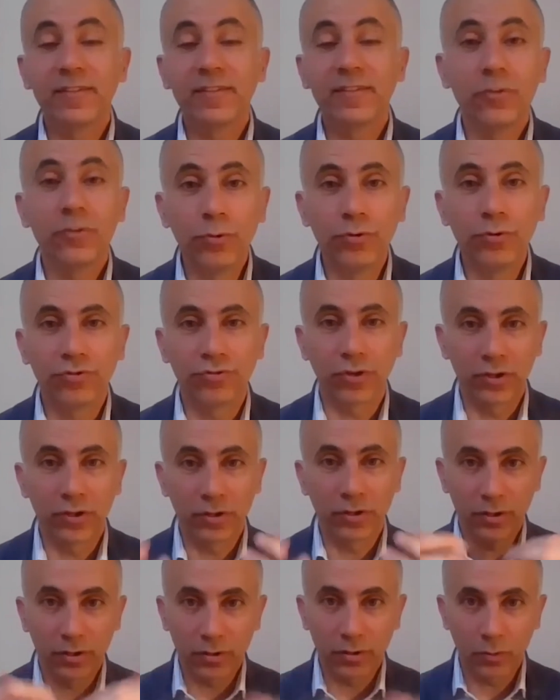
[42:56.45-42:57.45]
institution
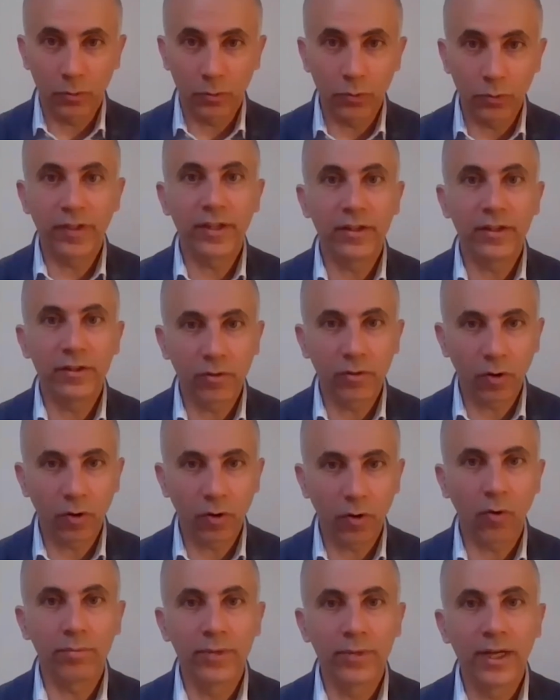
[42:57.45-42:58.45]
within
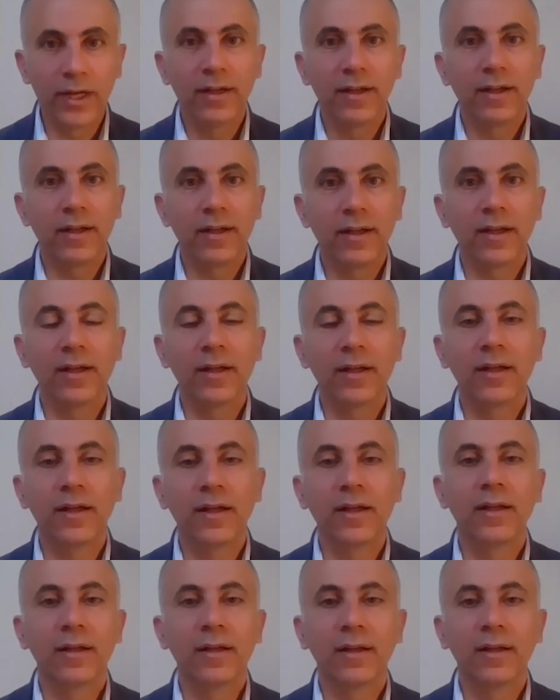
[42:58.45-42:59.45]
Rome, Uh,
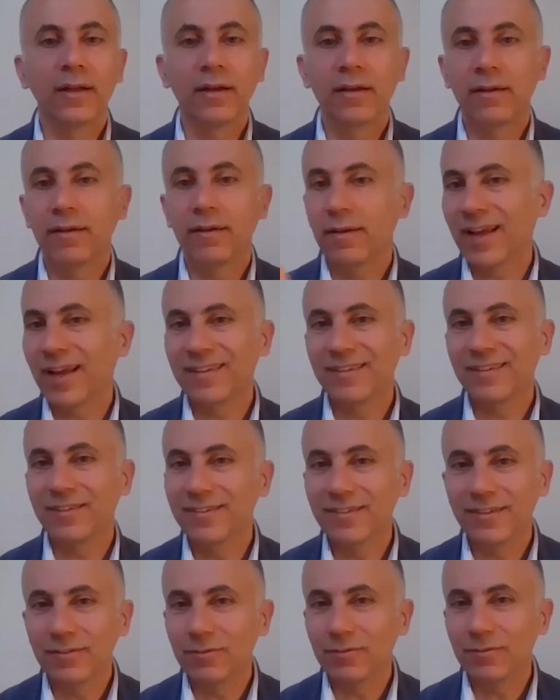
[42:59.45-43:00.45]
uh, like
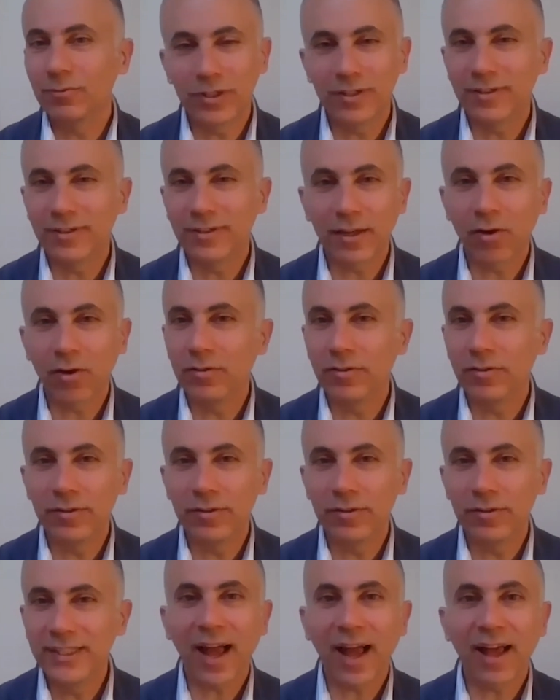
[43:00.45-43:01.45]
the, they call
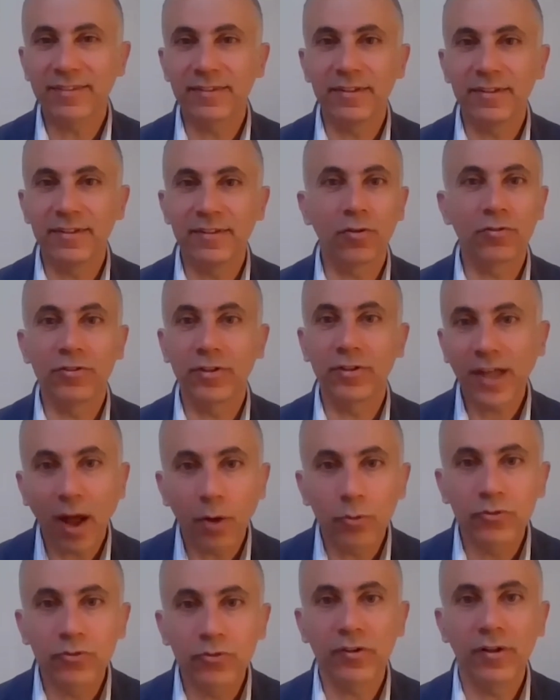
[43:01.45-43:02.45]
the dicasteries or the
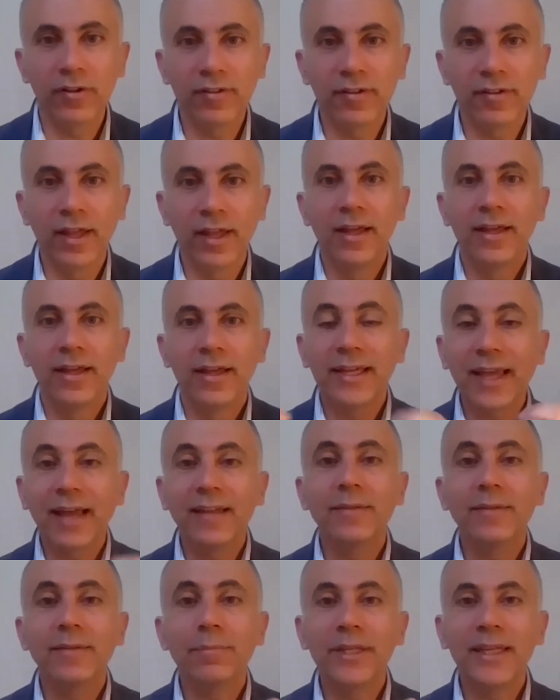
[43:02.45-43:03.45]
councils,
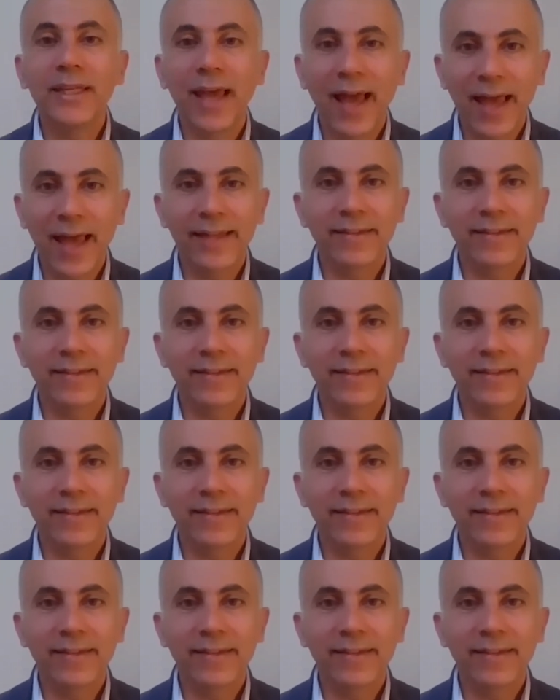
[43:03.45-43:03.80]
can be